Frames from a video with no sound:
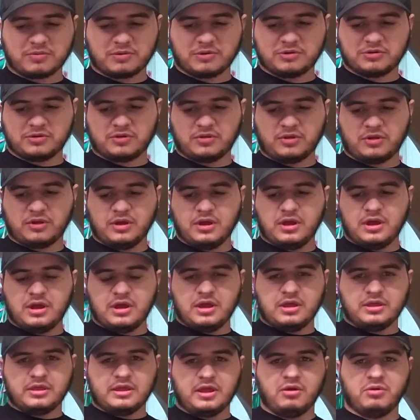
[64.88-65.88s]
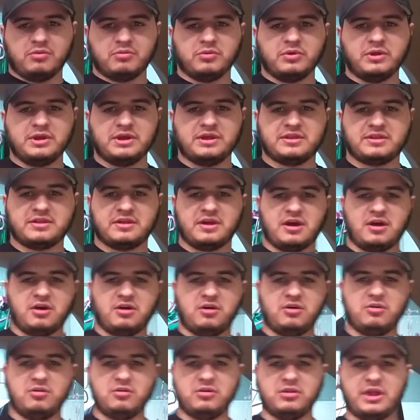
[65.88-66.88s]
my train of thought. They don't really
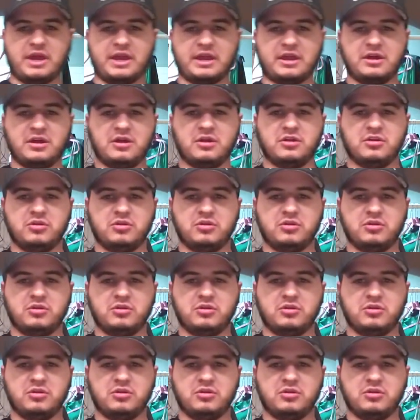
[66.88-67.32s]
sell like